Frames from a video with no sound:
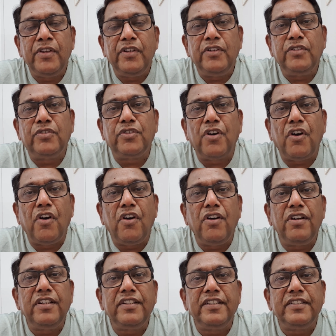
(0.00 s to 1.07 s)
So
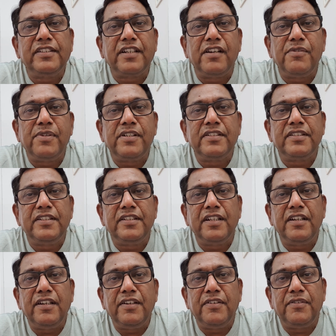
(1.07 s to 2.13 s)
all this covers in
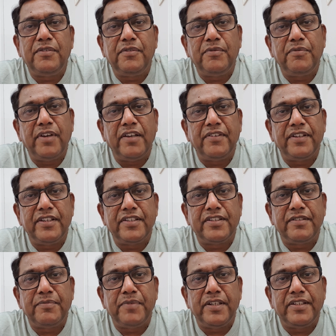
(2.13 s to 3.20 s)
the
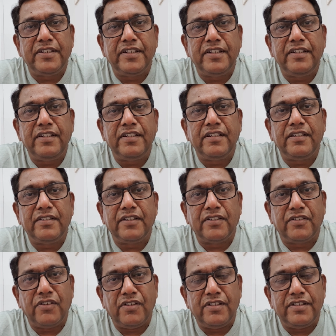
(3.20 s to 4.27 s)
vibration measuring
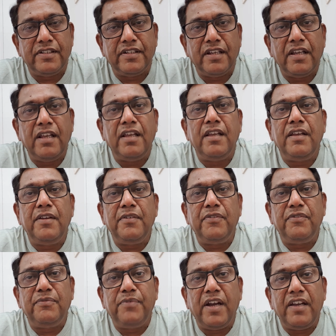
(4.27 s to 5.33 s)
technology.
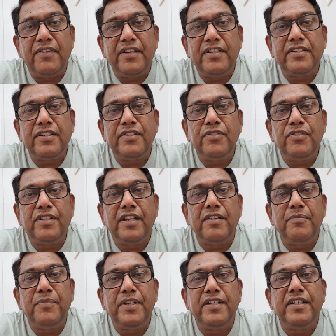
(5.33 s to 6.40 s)
Vibration you
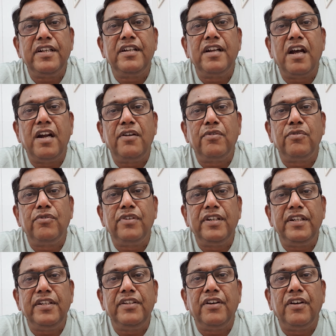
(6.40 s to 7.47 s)
can measure not
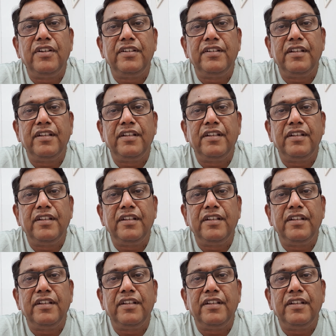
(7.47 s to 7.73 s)
only on